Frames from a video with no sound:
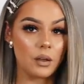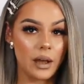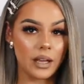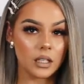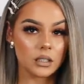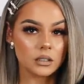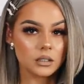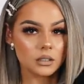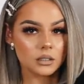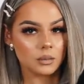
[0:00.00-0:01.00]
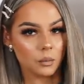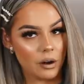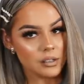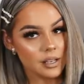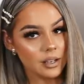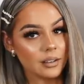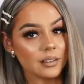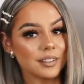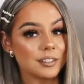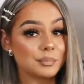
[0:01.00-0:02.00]
the way. Where is it?
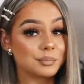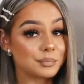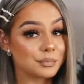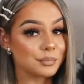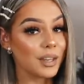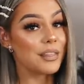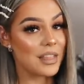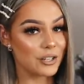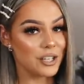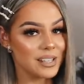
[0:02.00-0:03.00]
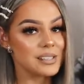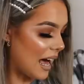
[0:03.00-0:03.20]
There she